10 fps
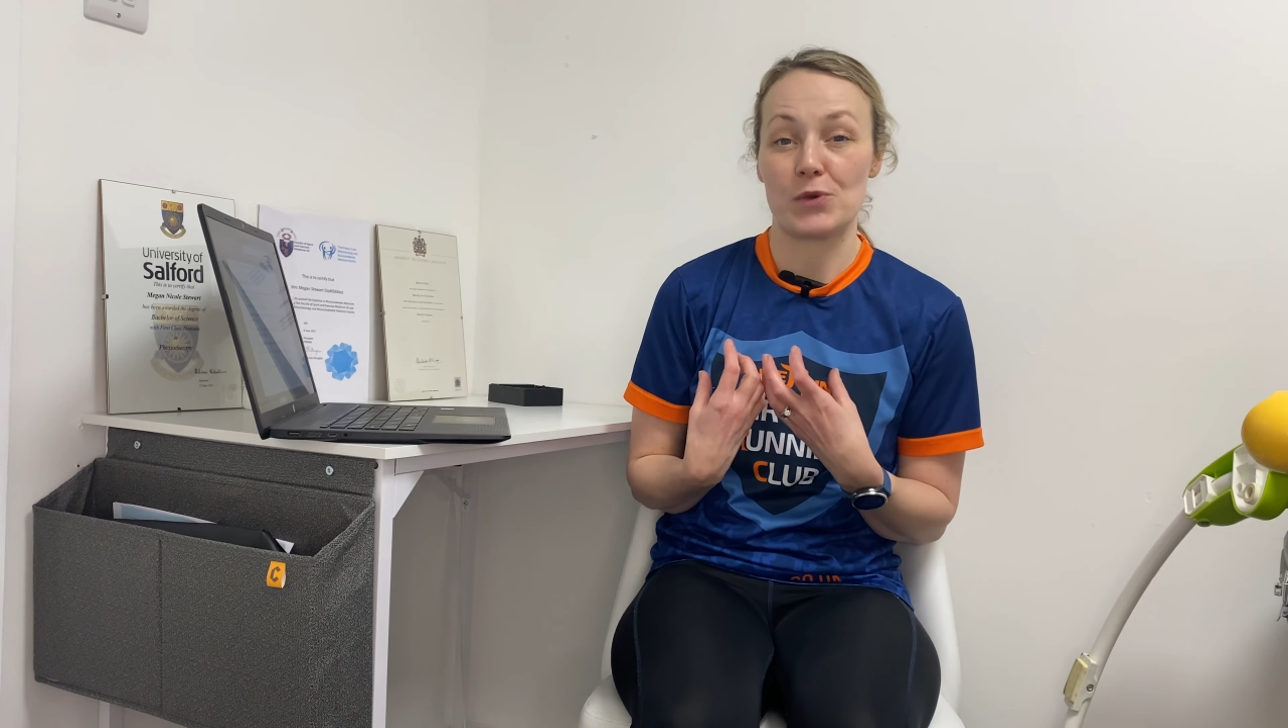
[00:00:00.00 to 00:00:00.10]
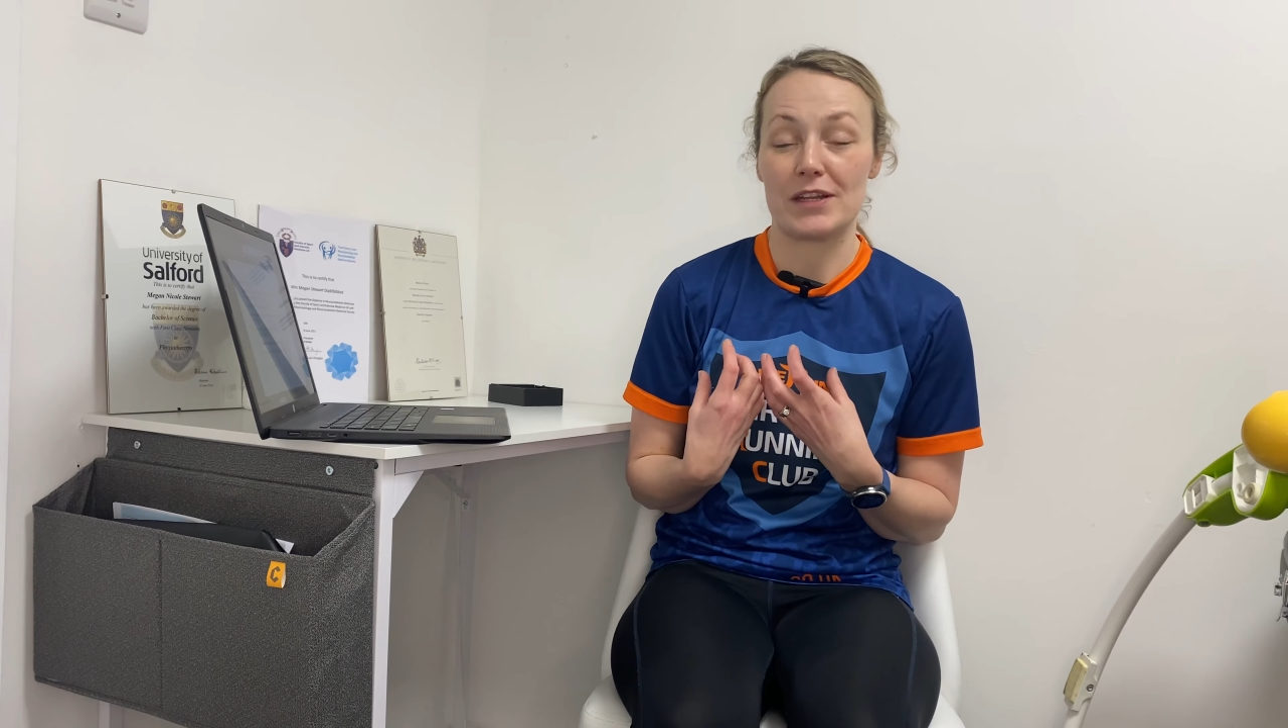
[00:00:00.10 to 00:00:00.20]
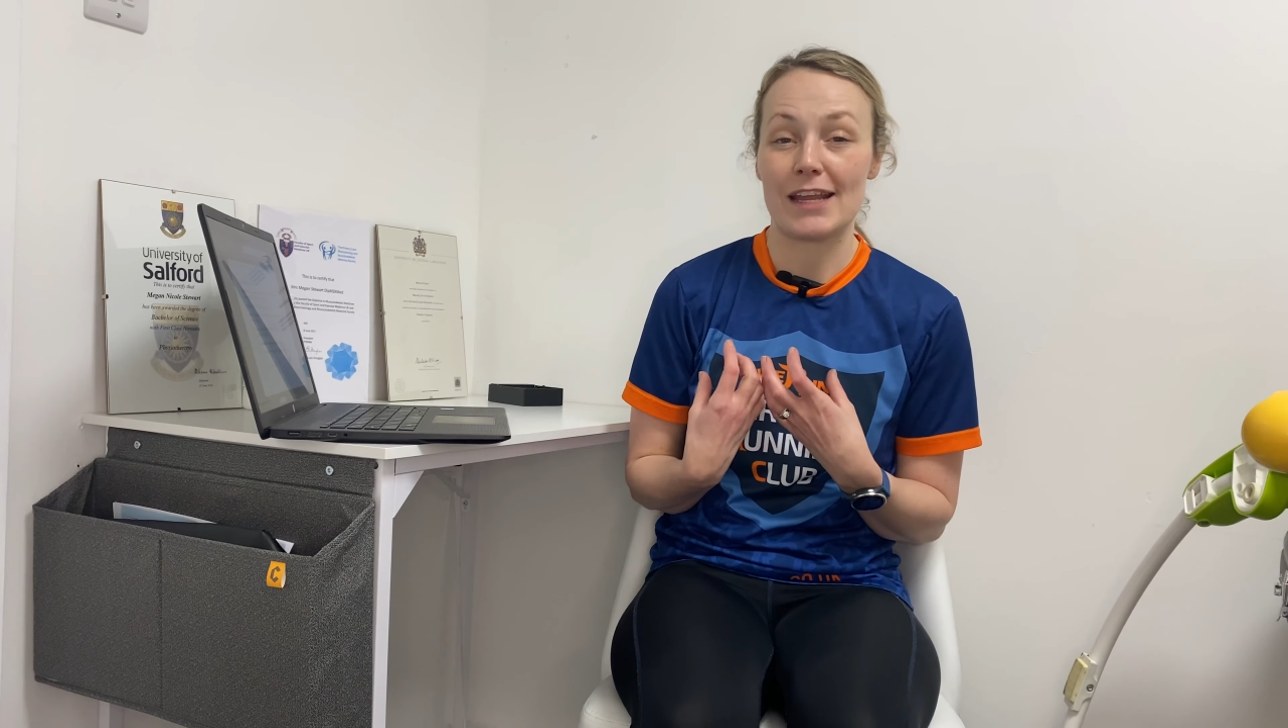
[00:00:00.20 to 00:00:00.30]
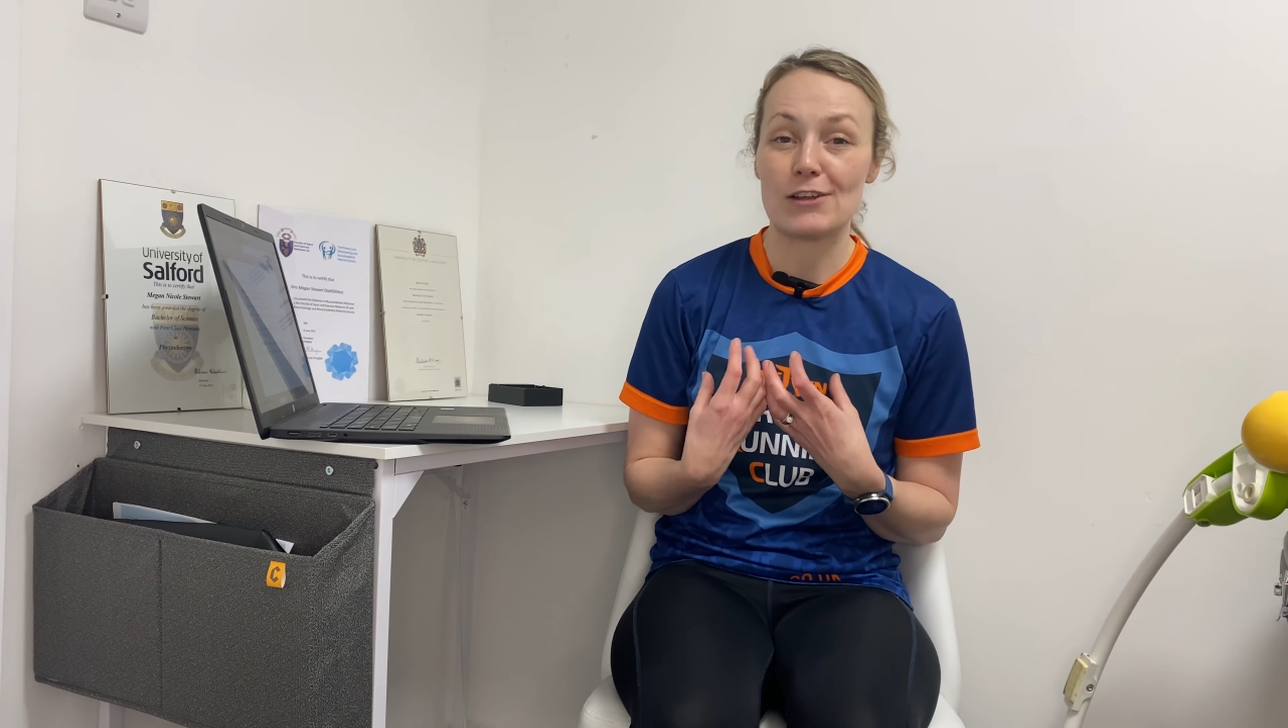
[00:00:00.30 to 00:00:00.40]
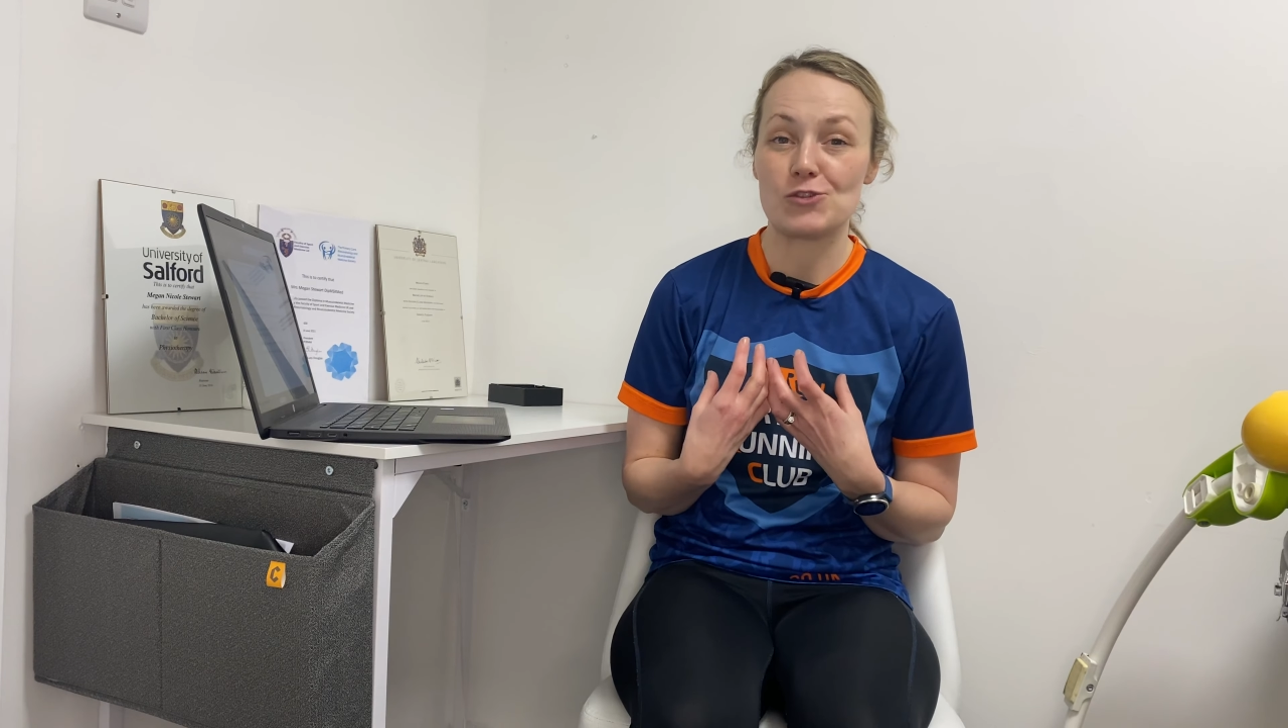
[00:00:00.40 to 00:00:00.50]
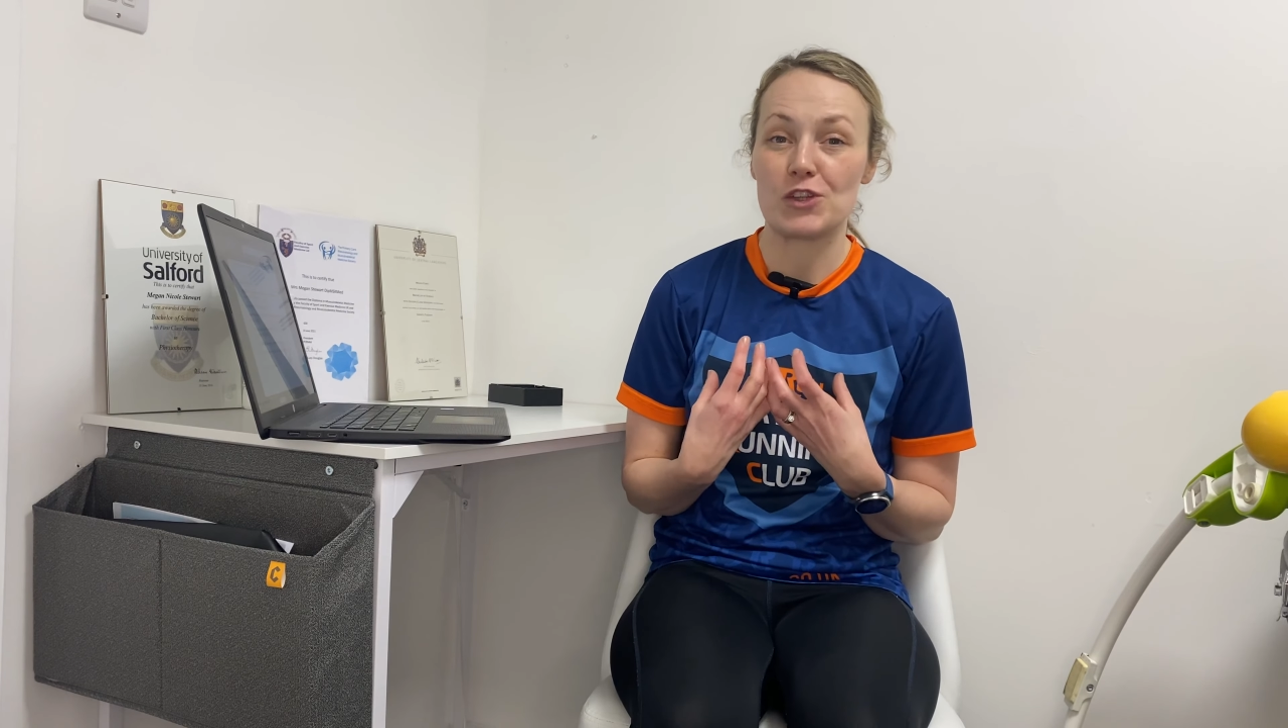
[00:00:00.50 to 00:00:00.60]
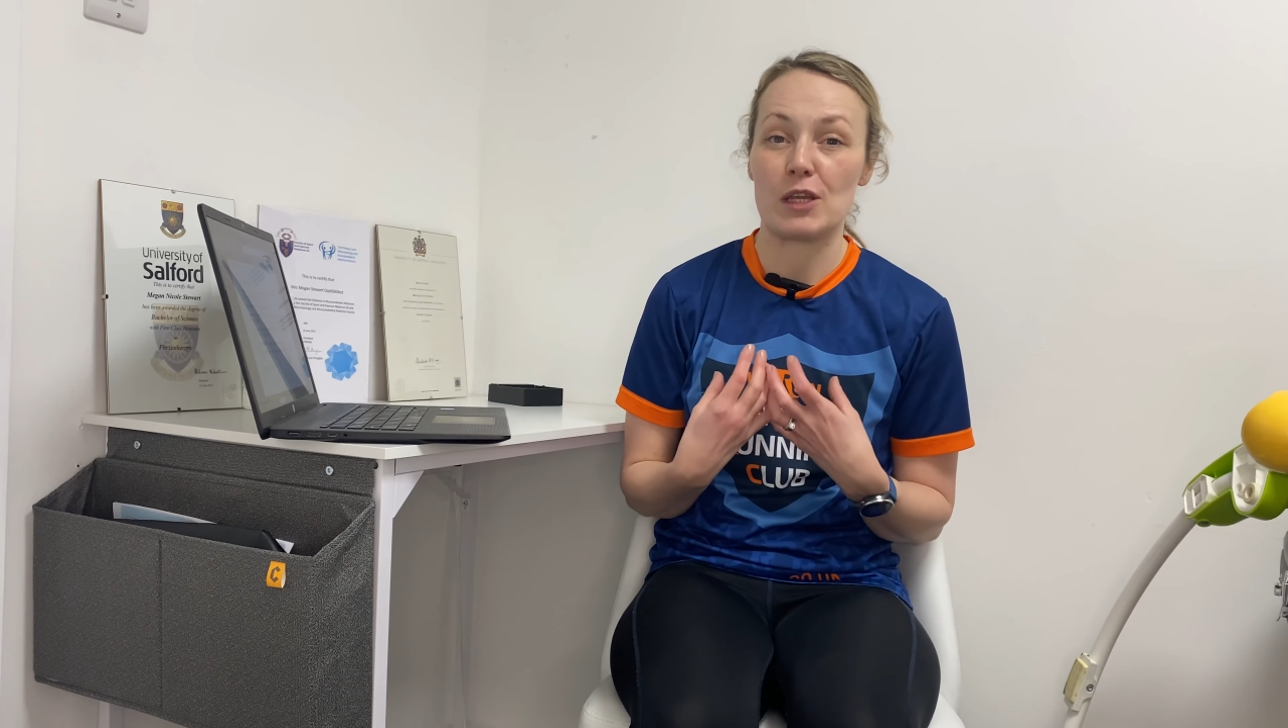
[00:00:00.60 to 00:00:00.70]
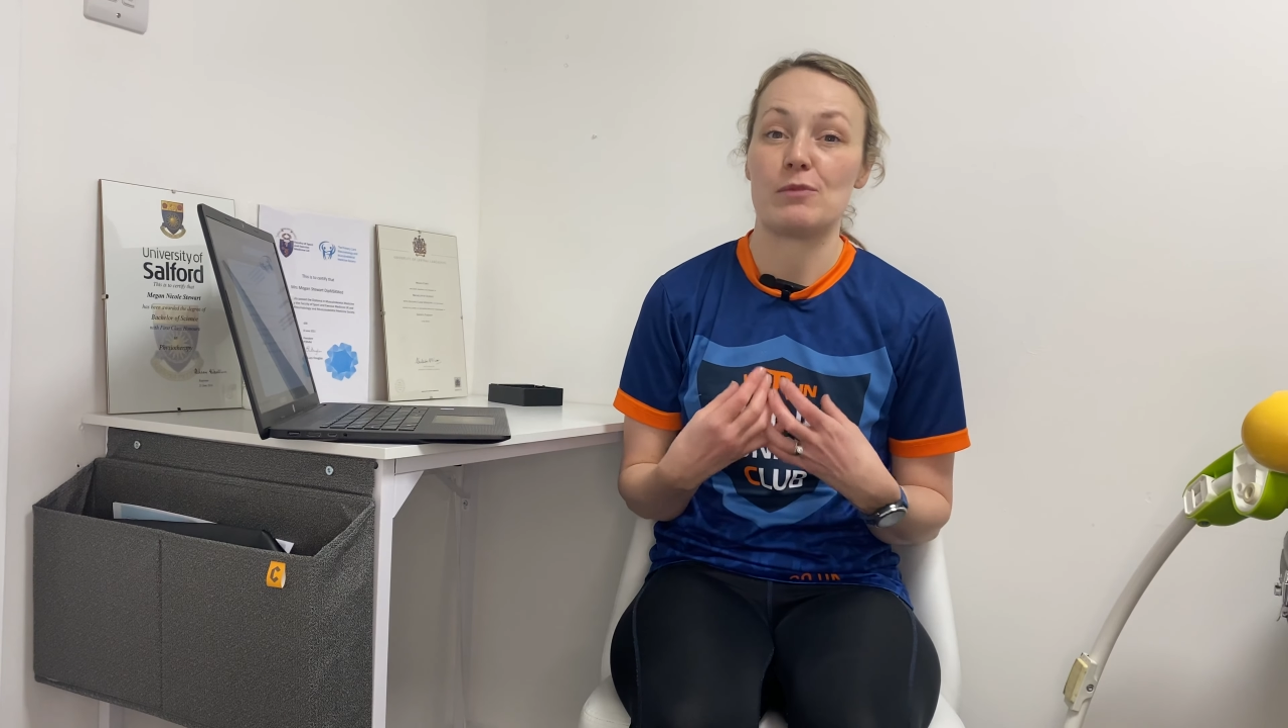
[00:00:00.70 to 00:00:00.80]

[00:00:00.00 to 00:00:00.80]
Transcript: work naturally